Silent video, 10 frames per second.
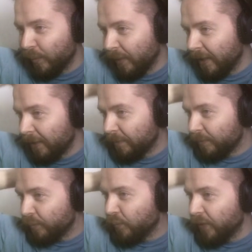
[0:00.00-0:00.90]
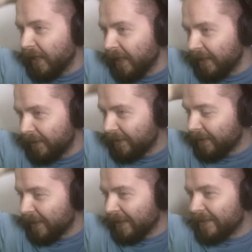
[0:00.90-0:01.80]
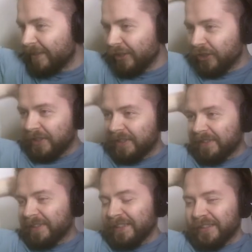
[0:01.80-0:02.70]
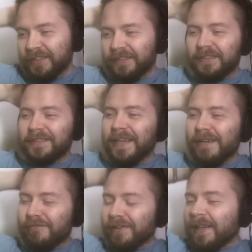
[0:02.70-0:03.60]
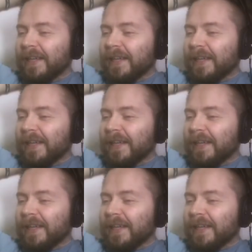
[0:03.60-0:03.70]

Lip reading: the stitches and things safe.